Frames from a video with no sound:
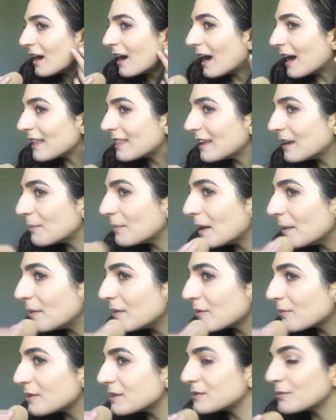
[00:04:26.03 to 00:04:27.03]
I think maybe
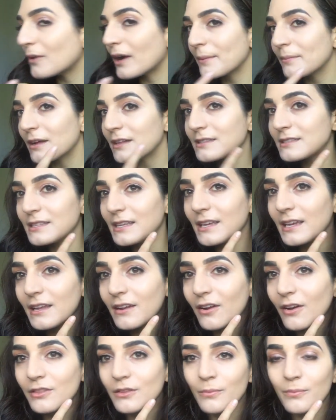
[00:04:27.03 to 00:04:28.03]
the reason why I'm not seeing it
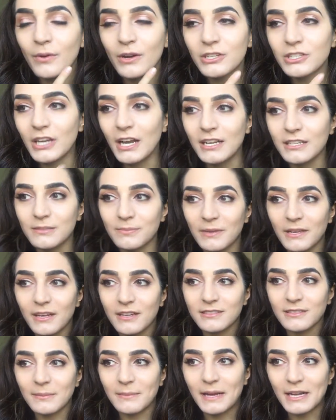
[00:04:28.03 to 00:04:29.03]
on the brush side is
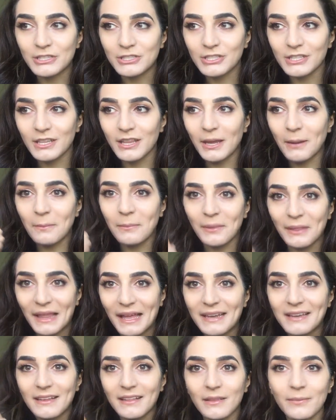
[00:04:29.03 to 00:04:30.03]
because I'm actually like
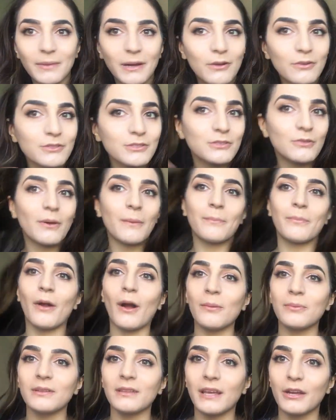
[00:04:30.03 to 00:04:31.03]
blending them out. So I'm
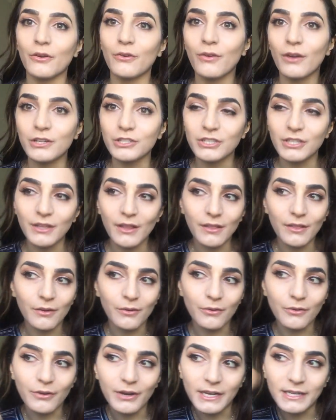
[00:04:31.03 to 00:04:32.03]
probably like crushing the
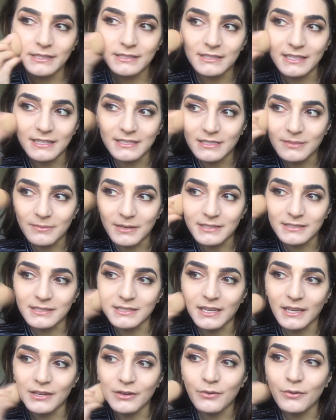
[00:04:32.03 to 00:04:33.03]
little grains into my
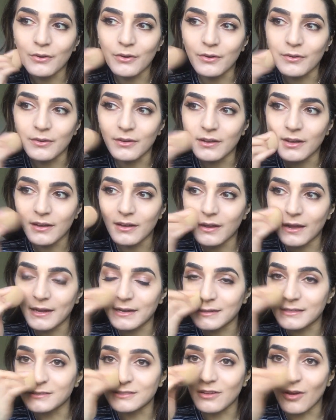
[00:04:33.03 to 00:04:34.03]
skin or kind
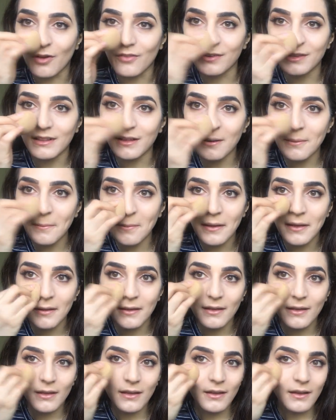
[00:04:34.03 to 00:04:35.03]
of dissolving them.
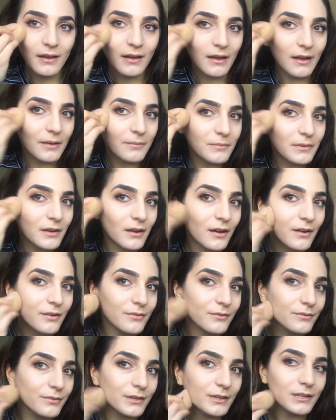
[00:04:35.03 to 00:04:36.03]
I'm not
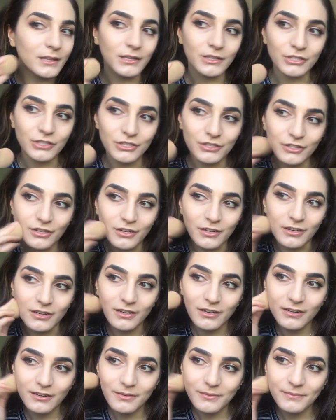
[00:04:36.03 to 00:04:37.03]
really sure,